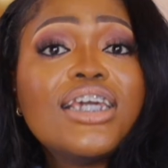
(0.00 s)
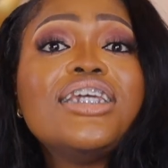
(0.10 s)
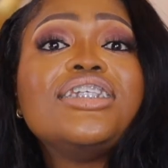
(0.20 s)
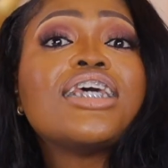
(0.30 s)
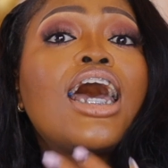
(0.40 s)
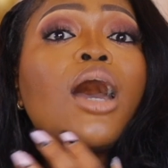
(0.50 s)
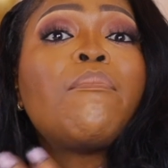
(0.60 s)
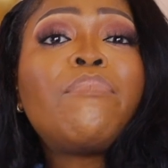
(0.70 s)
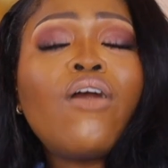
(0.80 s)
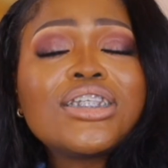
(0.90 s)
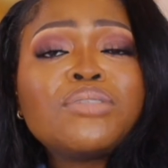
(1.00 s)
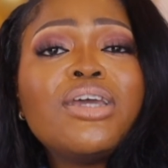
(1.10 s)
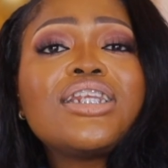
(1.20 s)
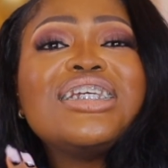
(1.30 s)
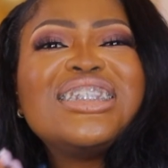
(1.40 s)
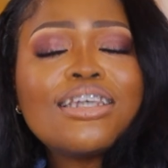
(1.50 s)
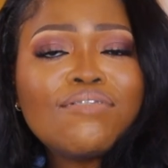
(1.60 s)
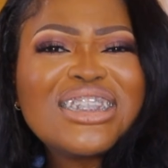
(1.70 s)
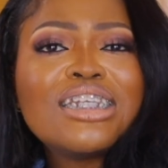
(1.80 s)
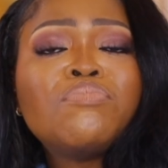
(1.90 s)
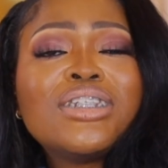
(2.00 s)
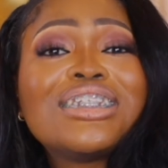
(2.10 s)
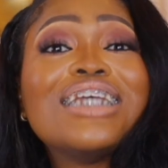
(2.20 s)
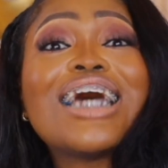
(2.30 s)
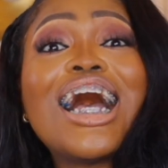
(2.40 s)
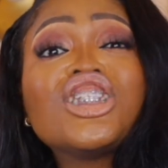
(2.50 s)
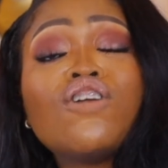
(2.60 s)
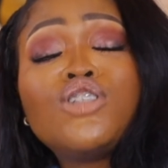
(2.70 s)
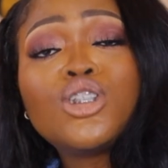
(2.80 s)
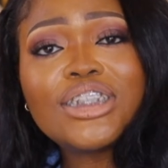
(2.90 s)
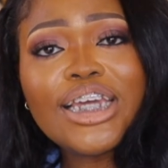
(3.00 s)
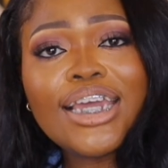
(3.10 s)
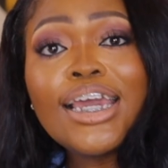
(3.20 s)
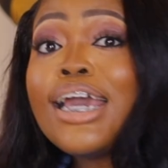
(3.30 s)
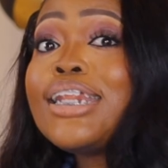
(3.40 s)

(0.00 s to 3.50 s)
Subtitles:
is approximately 17% as of today.